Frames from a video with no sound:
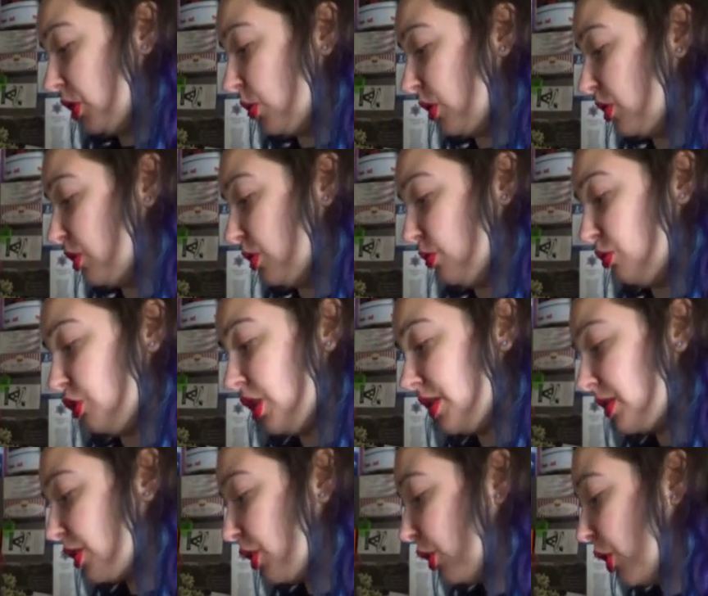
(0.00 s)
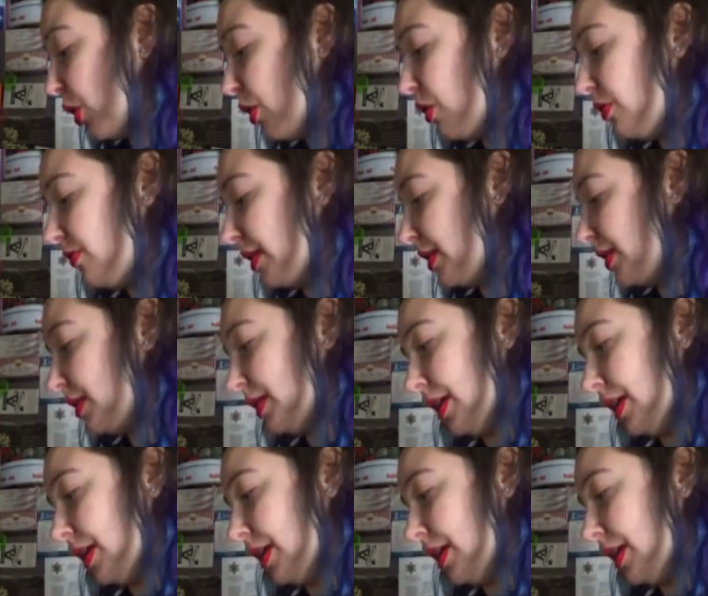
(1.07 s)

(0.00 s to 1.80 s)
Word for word: You could do just clove. It's,